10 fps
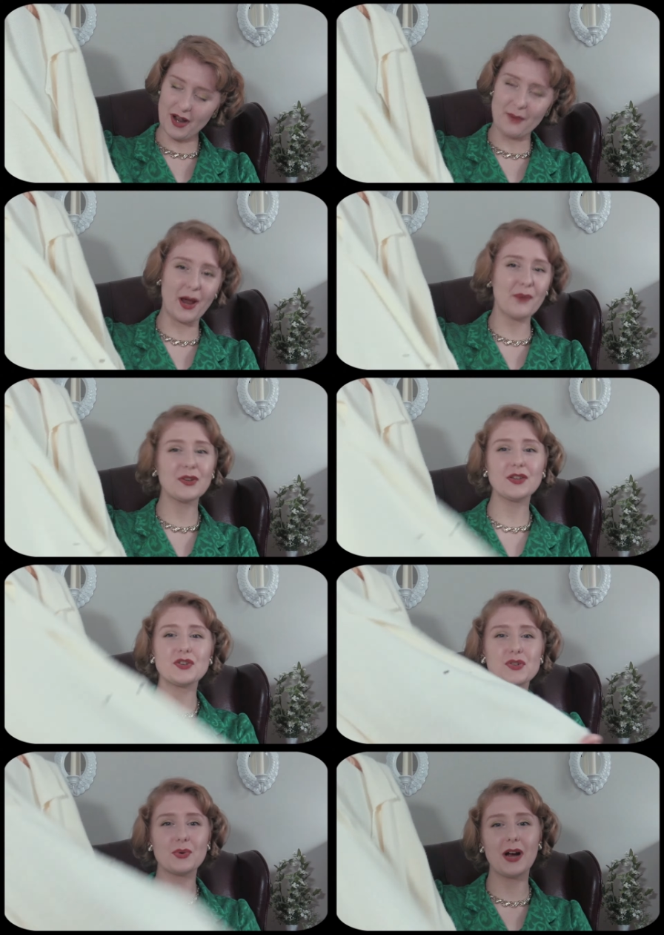I'm not really
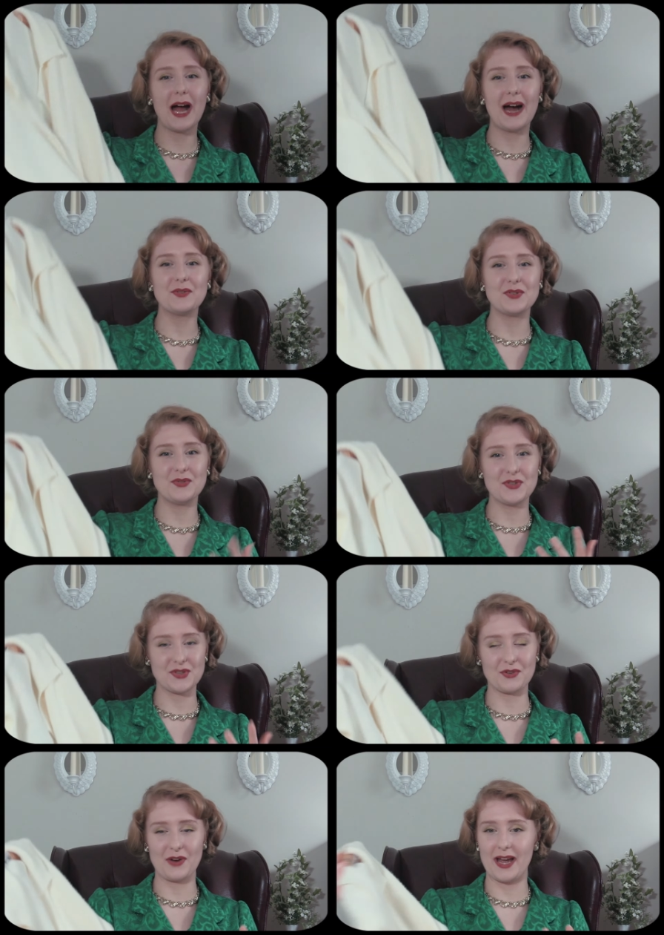sure how to
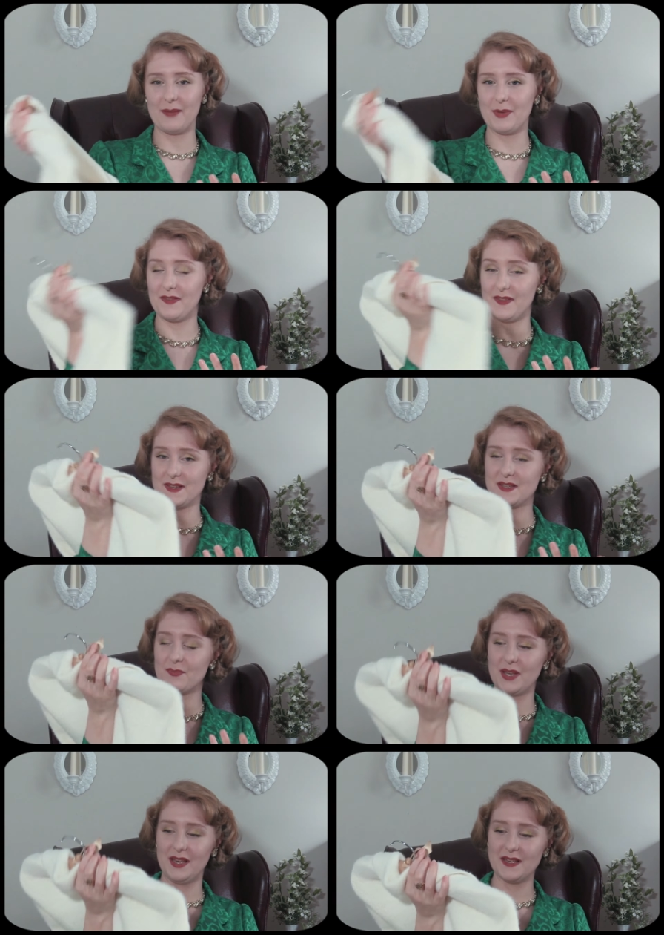describe this
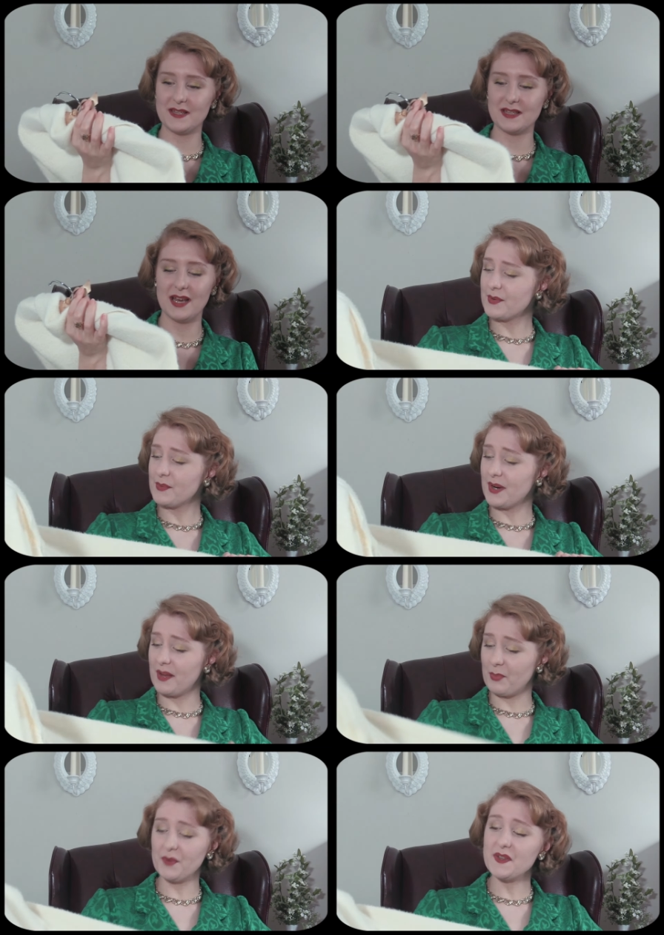piece. When I
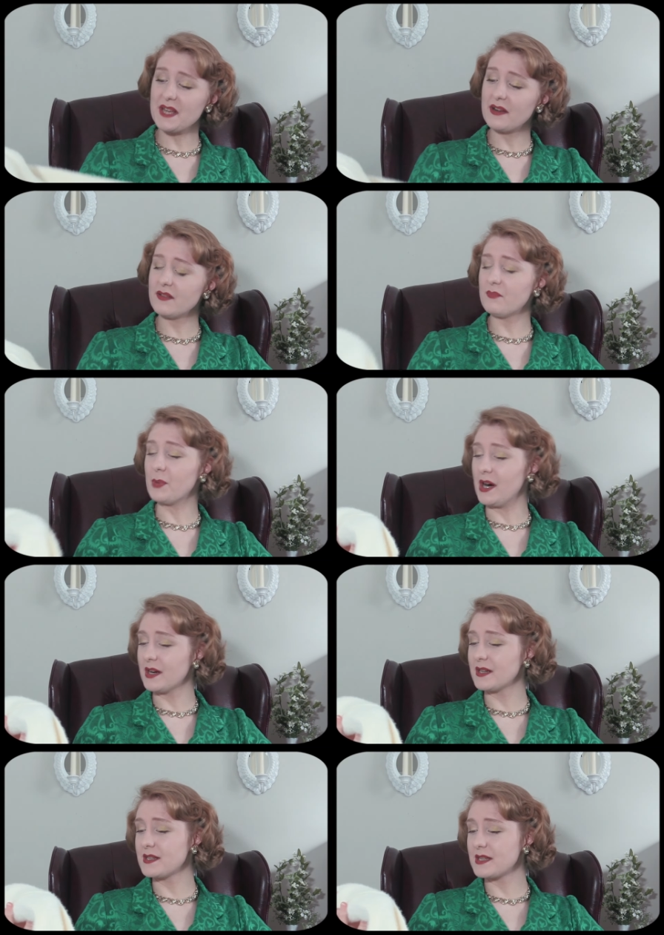pulled this out of the
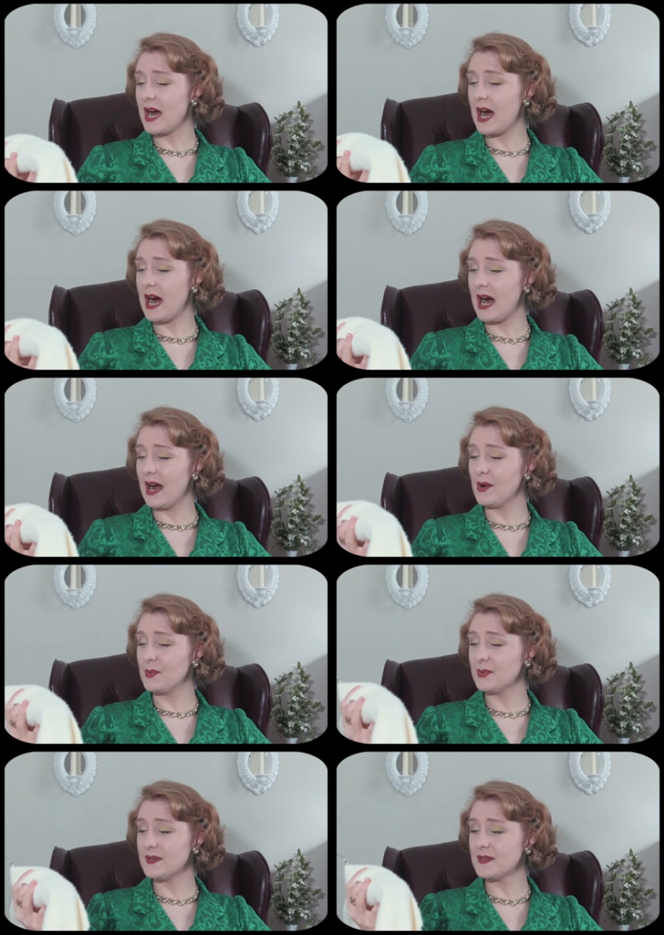box, I
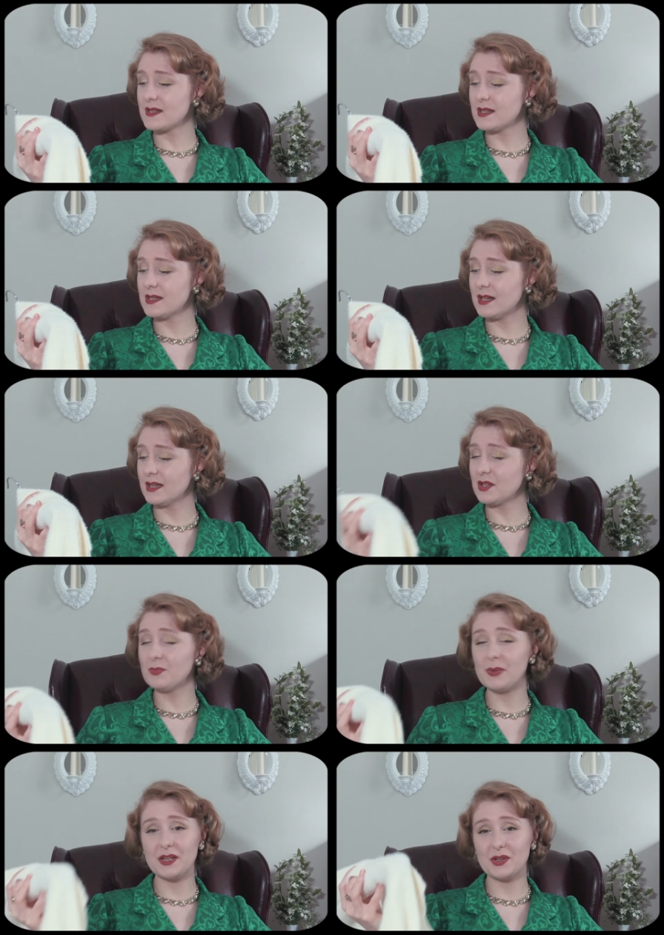was a little
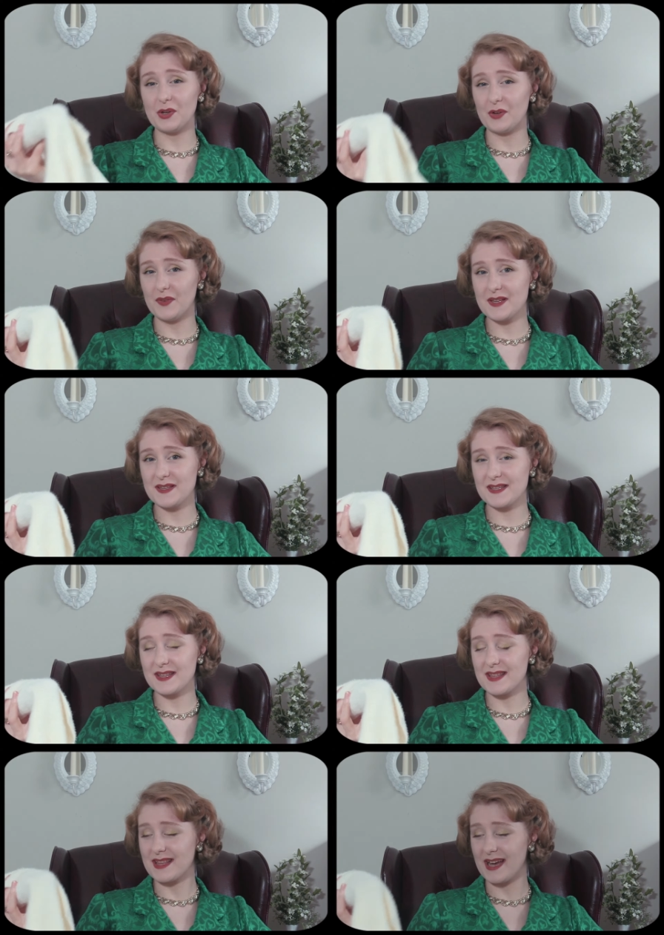bit nervous
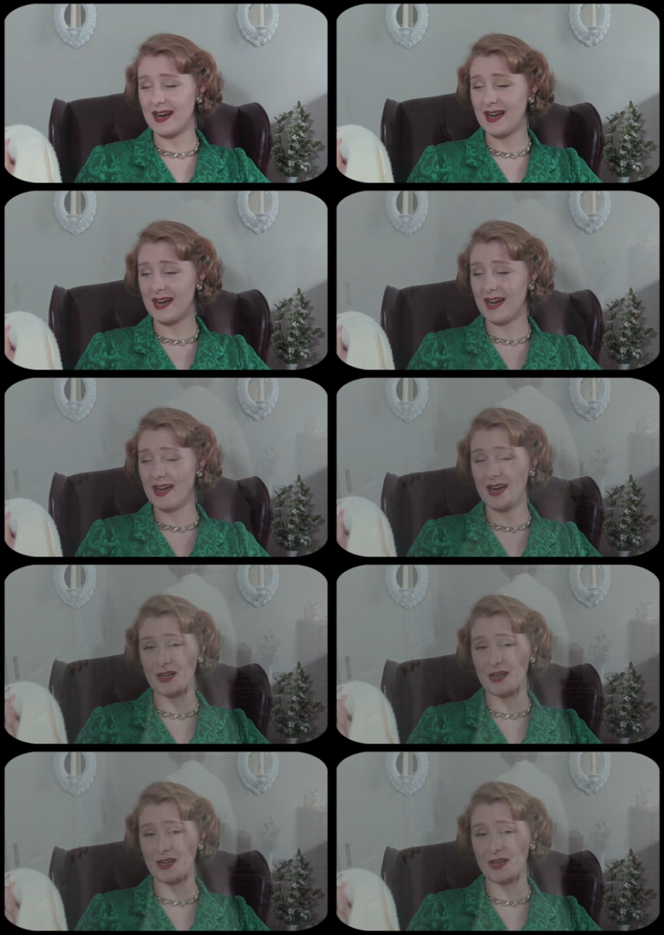that I